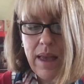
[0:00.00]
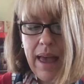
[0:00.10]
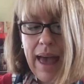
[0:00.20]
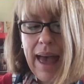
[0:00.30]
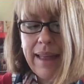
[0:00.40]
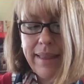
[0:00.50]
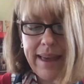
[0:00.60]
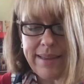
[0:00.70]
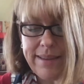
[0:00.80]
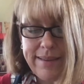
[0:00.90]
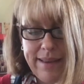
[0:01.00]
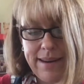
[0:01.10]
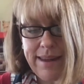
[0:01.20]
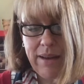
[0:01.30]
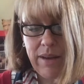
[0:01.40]
I like the
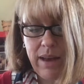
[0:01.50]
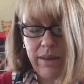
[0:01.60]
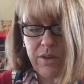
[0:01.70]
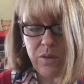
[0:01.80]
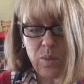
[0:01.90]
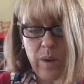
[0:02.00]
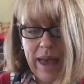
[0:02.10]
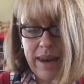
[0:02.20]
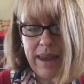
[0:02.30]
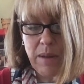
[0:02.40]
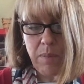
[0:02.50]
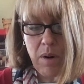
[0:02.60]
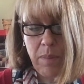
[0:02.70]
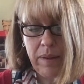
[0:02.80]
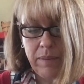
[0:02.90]
sundown colors, red and
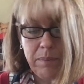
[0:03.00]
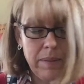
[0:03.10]
purple,